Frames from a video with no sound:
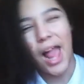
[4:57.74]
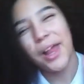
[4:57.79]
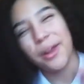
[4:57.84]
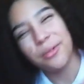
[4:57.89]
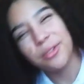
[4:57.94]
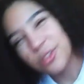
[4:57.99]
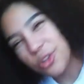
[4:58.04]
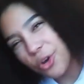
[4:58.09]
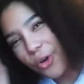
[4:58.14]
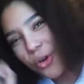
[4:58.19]

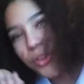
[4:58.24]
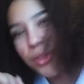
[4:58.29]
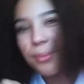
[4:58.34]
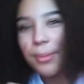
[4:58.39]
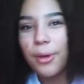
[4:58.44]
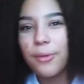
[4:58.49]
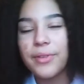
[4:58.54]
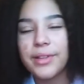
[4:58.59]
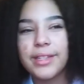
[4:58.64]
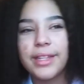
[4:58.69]
he was taller than
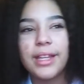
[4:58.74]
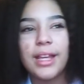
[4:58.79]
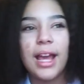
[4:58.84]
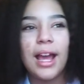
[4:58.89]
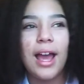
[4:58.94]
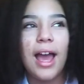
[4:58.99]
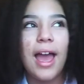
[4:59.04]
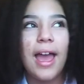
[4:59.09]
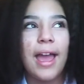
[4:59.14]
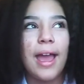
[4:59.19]
me, obviously,
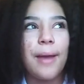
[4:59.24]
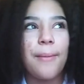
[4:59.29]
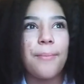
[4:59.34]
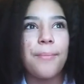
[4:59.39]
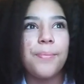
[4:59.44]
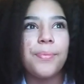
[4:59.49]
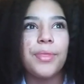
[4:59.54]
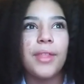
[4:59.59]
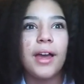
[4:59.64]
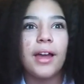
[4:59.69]

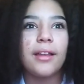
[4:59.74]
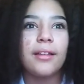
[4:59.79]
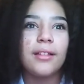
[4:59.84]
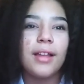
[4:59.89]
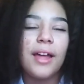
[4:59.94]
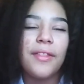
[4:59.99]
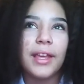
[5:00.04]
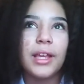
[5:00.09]
and I